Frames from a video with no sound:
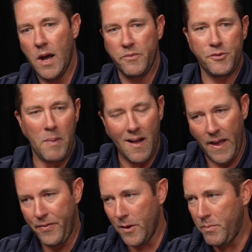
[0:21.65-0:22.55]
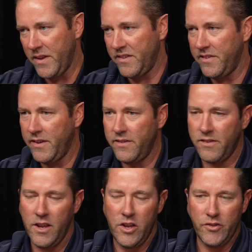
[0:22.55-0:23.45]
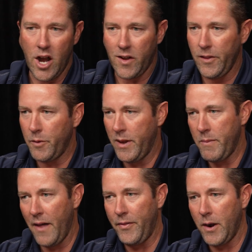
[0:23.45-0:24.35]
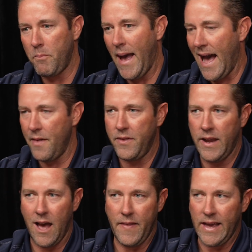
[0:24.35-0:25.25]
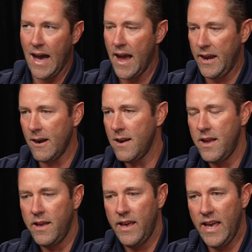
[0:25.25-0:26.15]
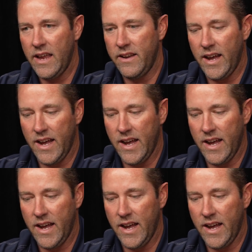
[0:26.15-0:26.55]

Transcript: spotlight their businesses, talk a little bit about their path and how they got here, and